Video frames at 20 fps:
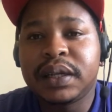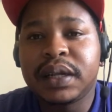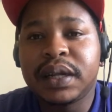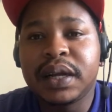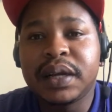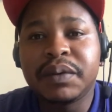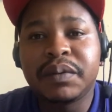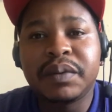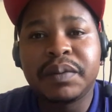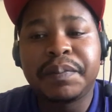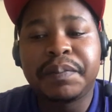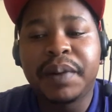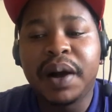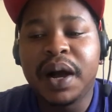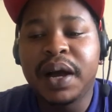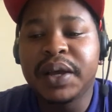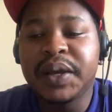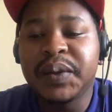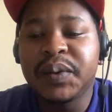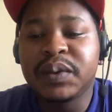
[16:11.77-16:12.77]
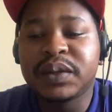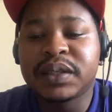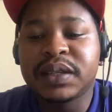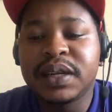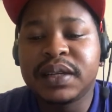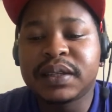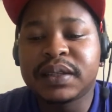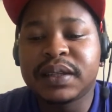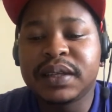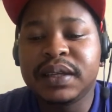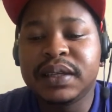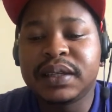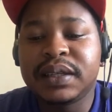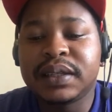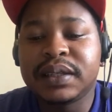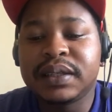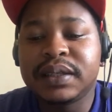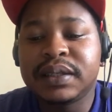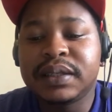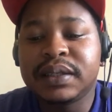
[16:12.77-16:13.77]
And we buy useless
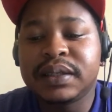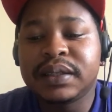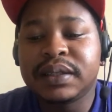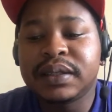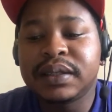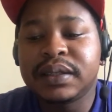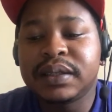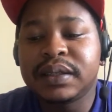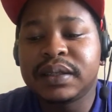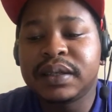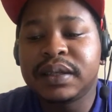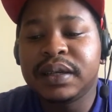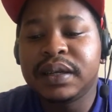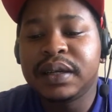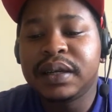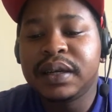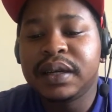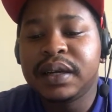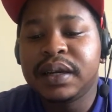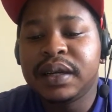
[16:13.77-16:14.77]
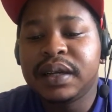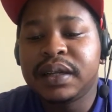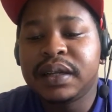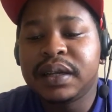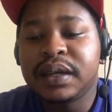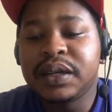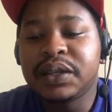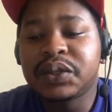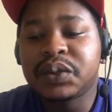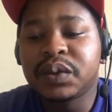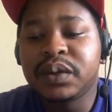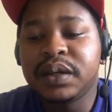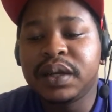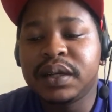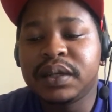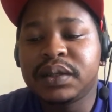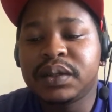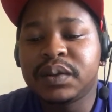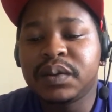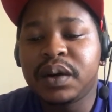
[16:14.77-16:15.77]
things. As soon
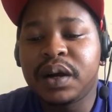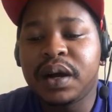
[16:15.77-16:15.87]
as